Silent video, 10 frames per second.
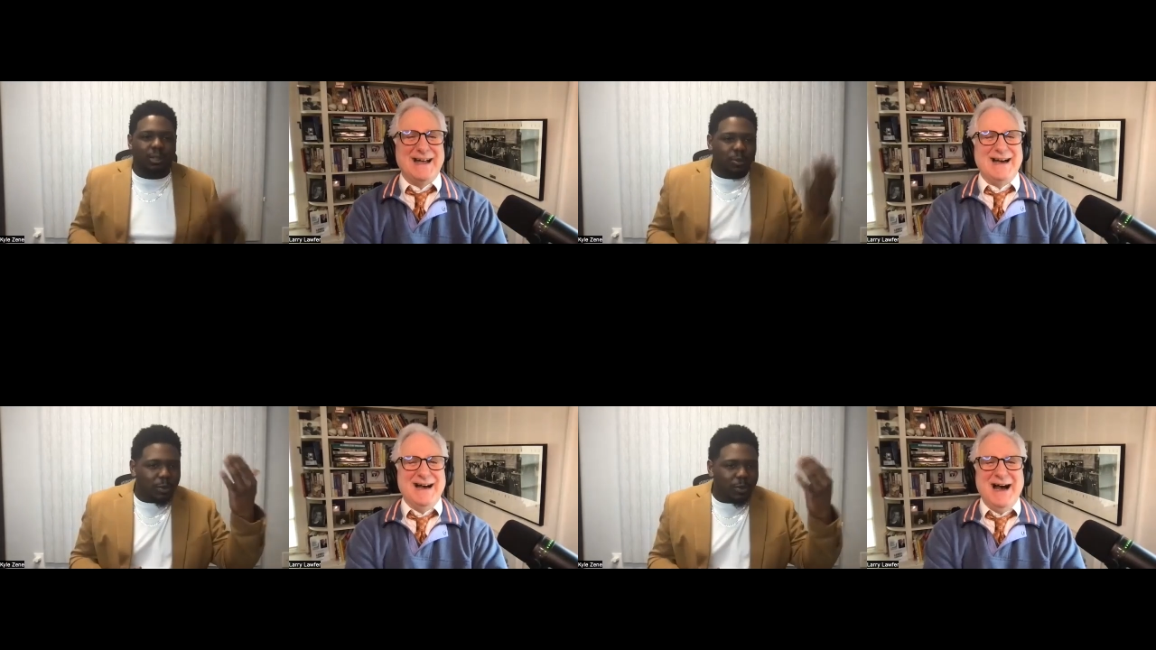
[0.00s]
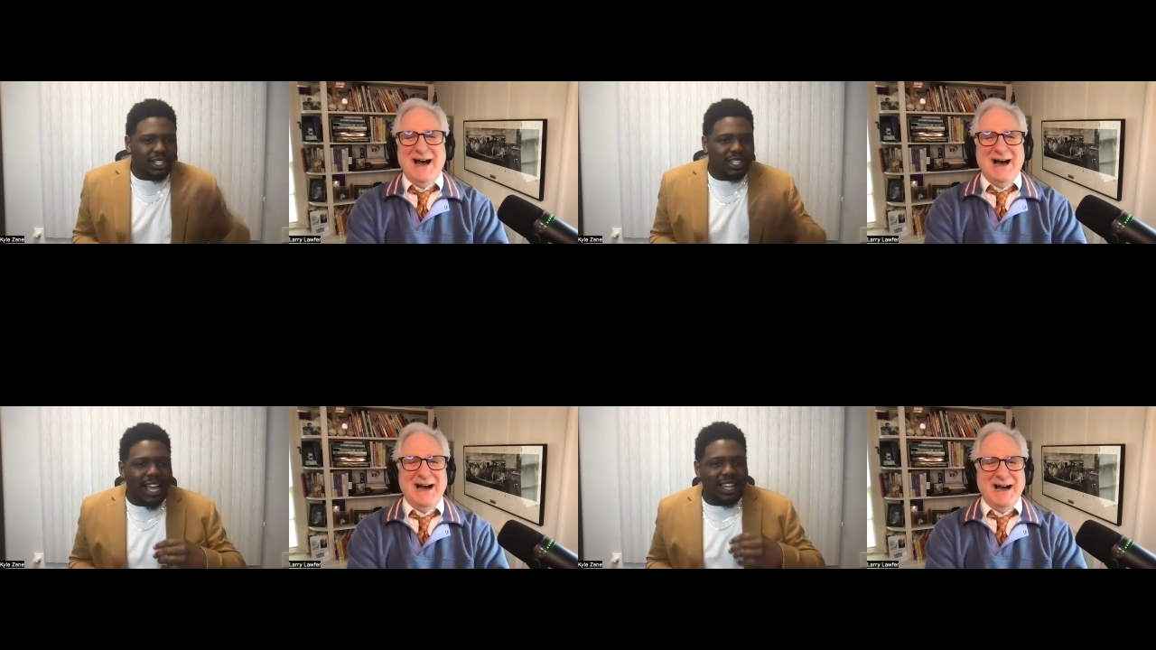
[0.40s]
Speaker 1: Just put a piece of
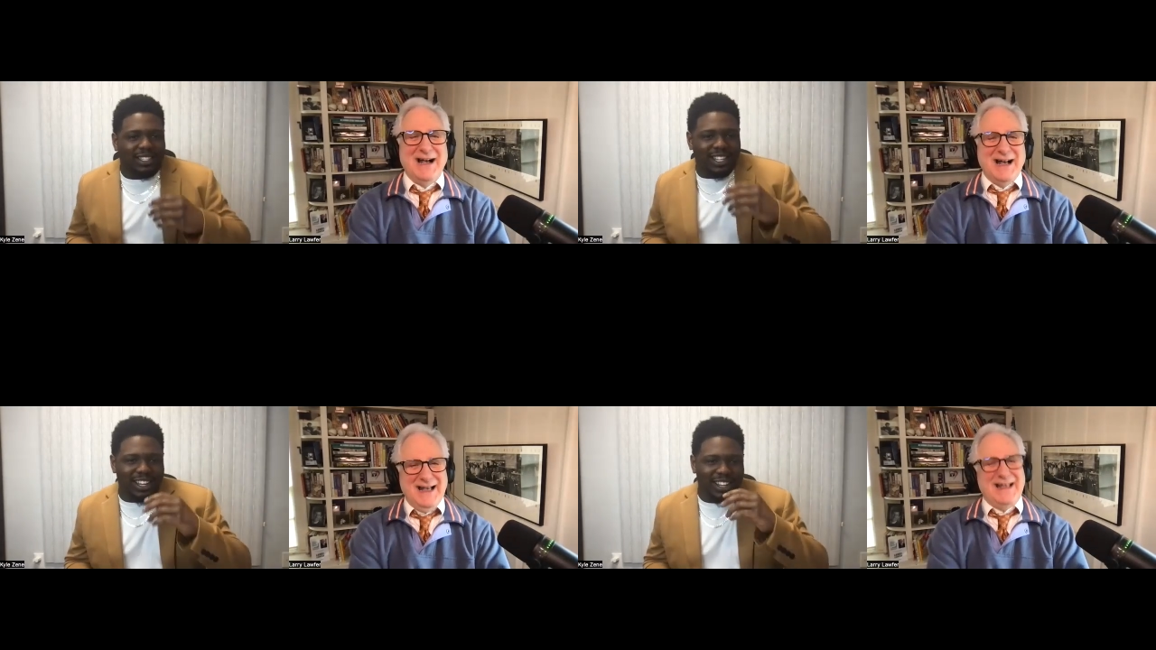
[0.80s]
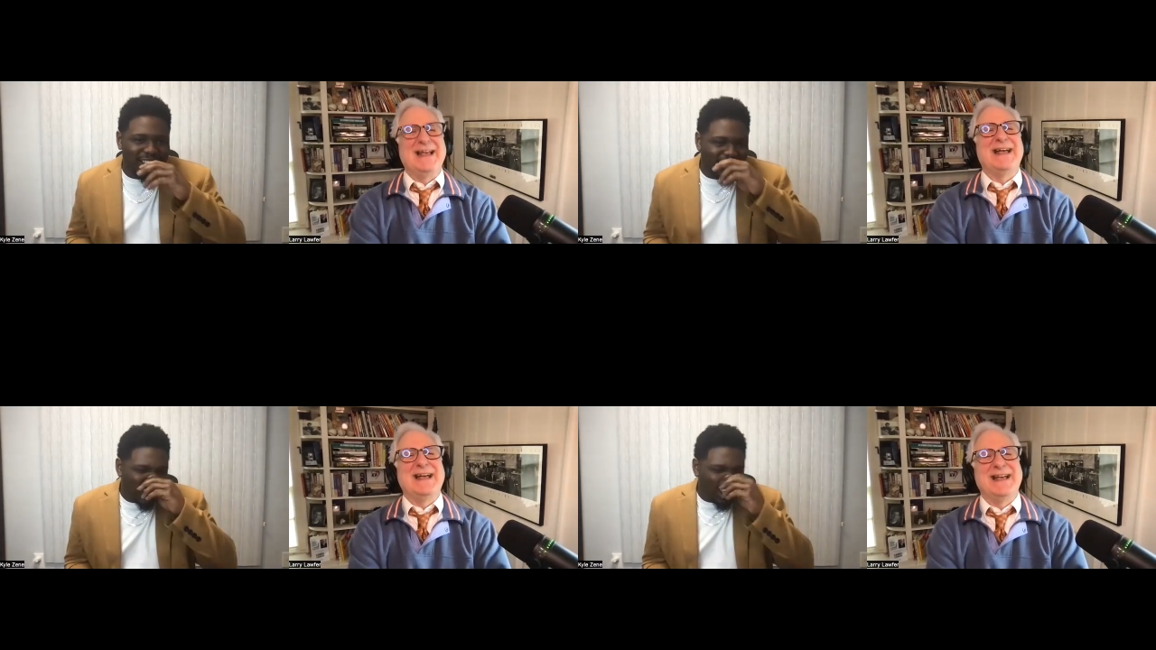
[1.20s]
glass there.
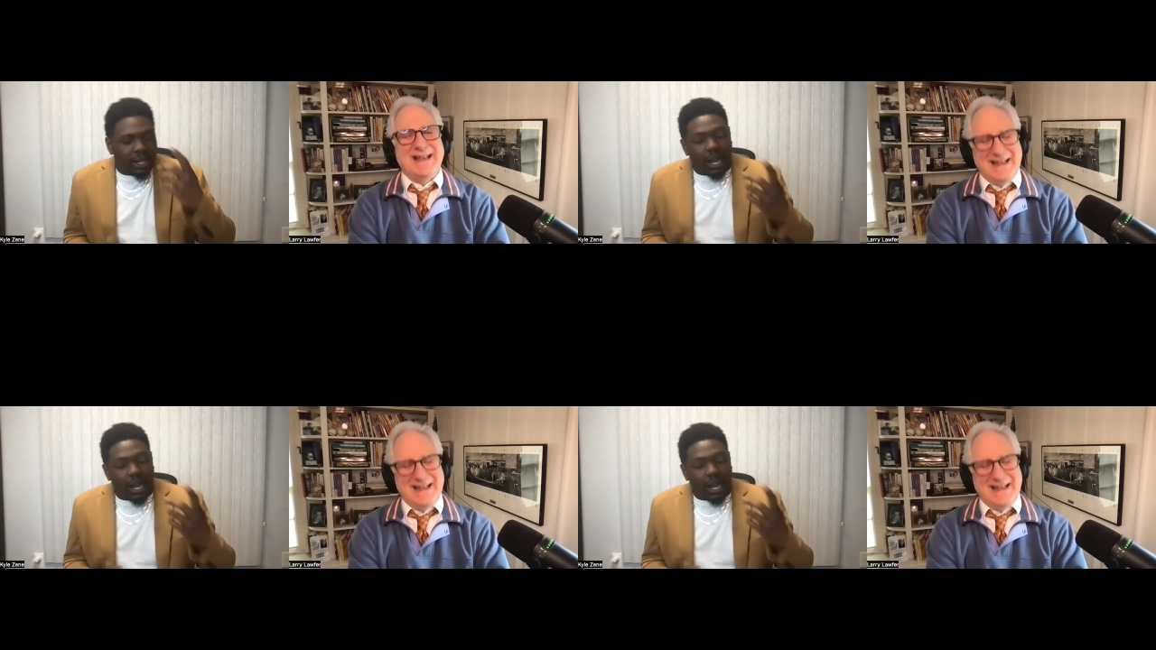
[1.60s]
Now,